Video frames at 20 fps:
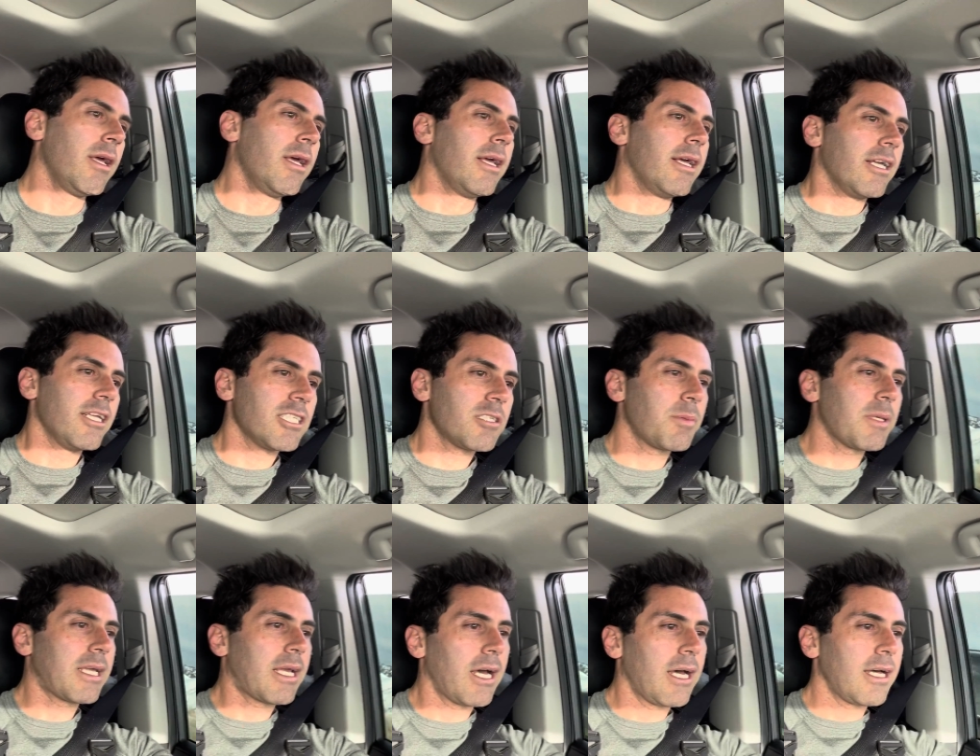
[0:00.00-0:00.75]
is
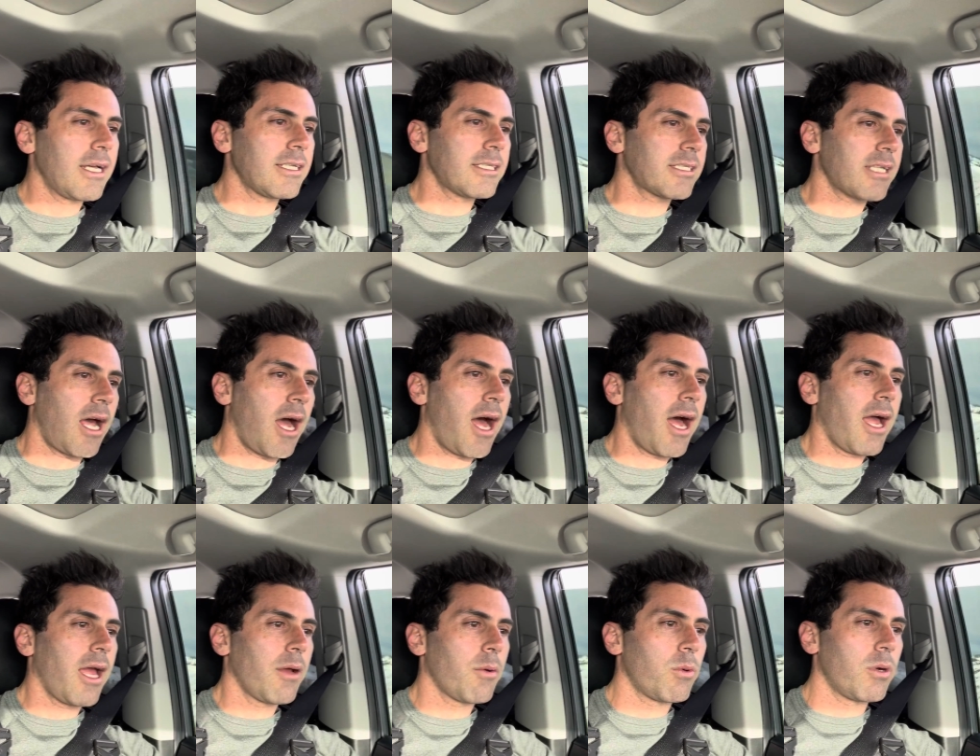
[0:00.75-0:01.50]
because
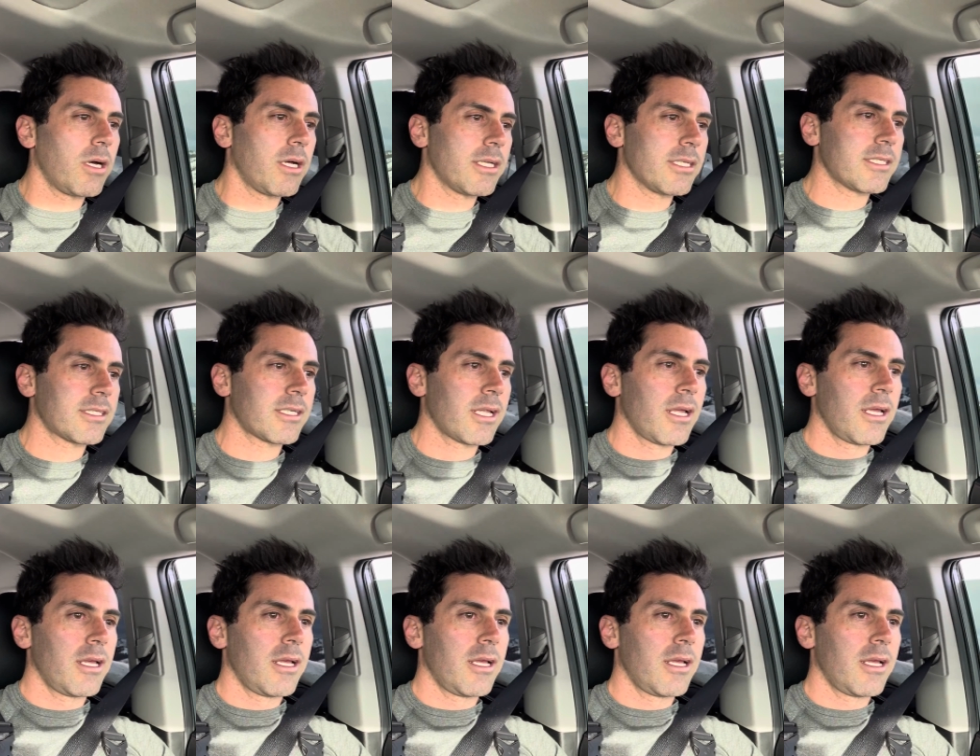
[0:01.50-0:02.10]
I was